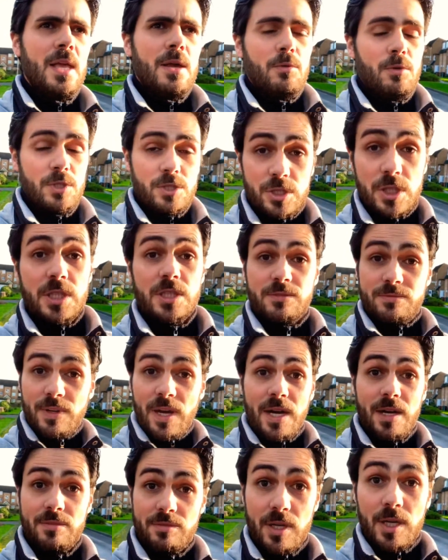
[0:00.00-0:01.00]
which is
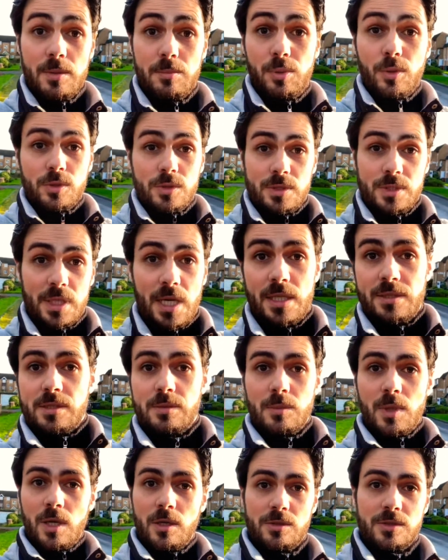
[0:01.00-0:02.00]
very, very important, guys.
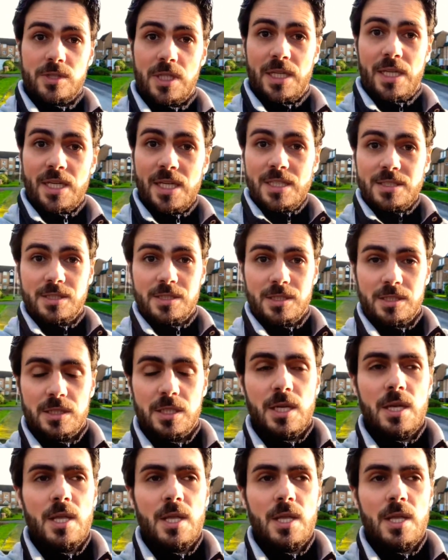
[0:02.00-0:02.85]
I'm not saying it isn't,